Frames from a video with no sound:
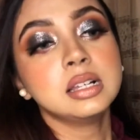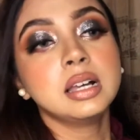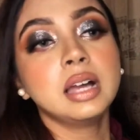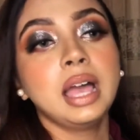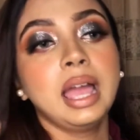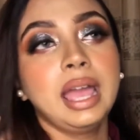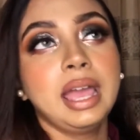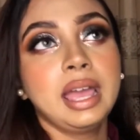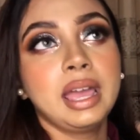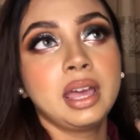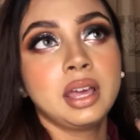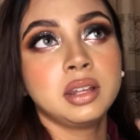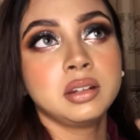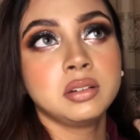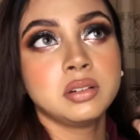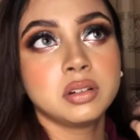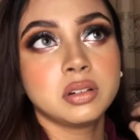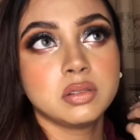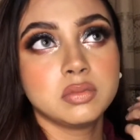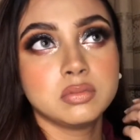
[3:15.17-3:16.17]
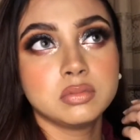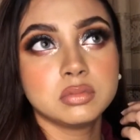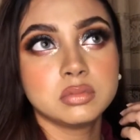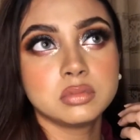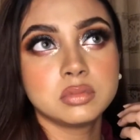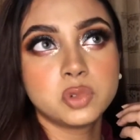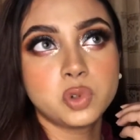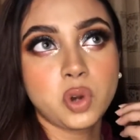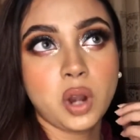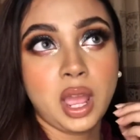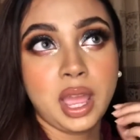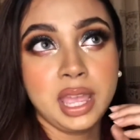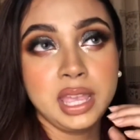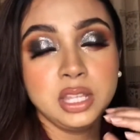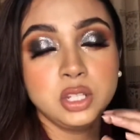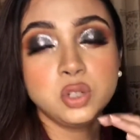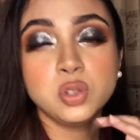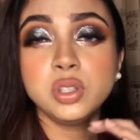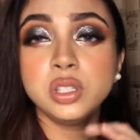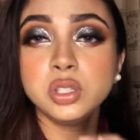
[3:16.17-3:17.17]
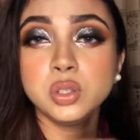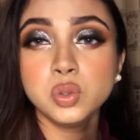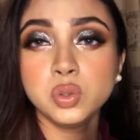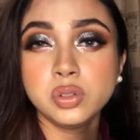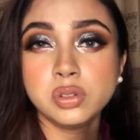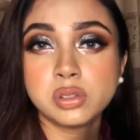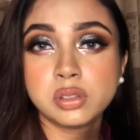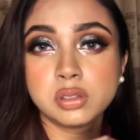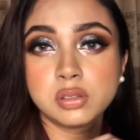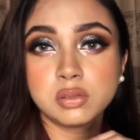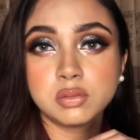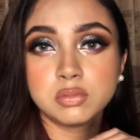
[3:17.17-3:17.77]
And try to use